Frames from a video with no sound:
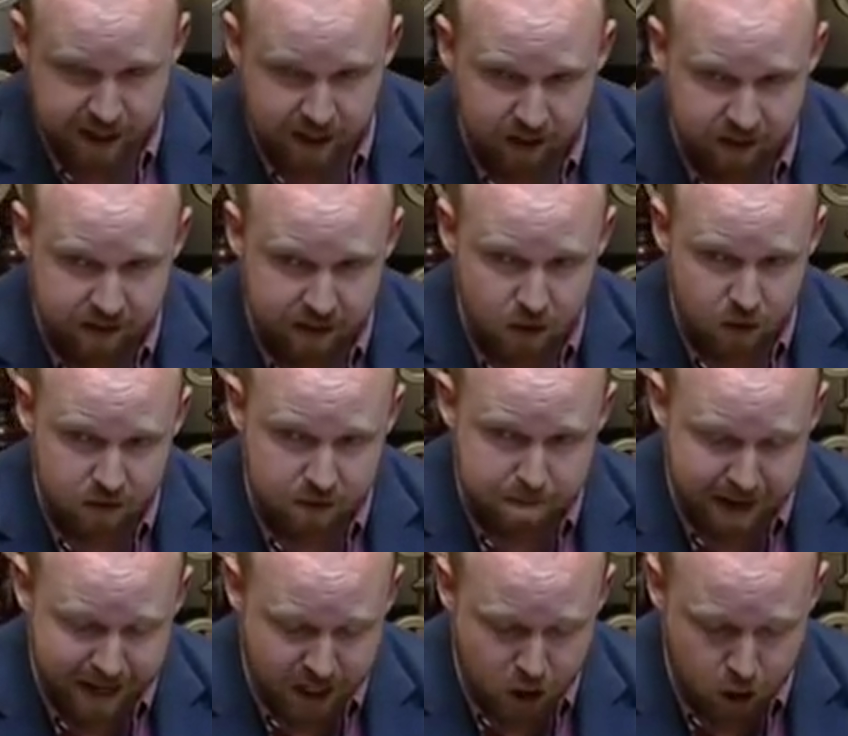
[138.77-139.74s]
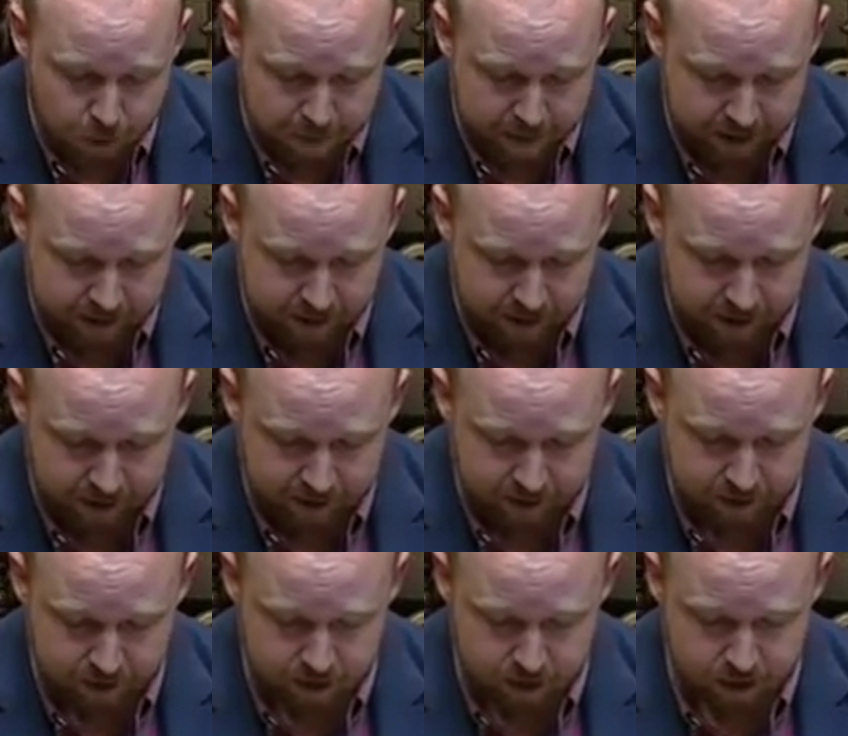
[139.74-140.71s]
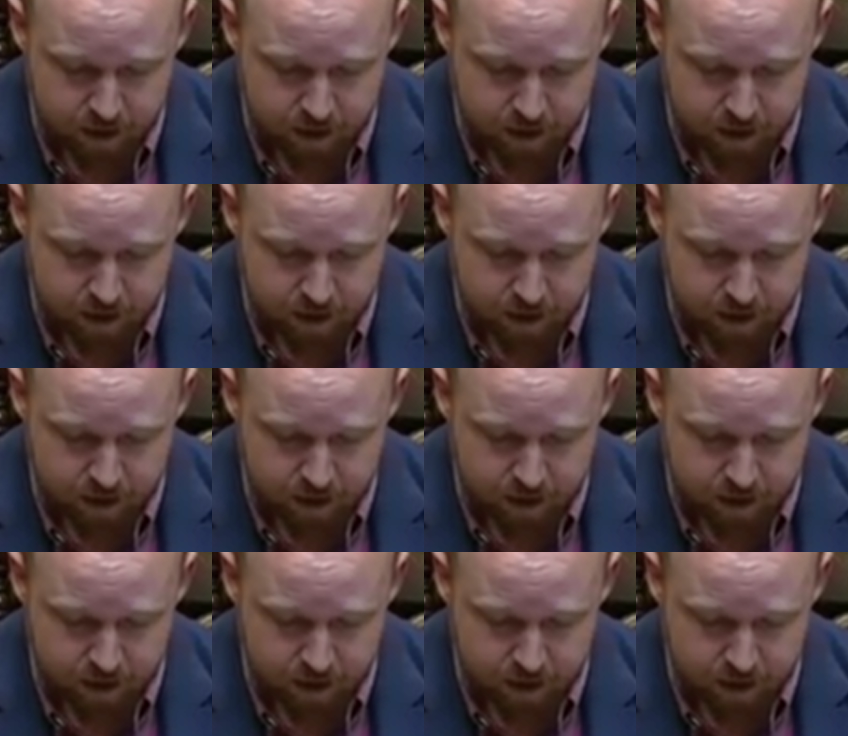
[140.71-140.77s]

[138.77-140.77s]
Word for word: vehicles are used in many European cities.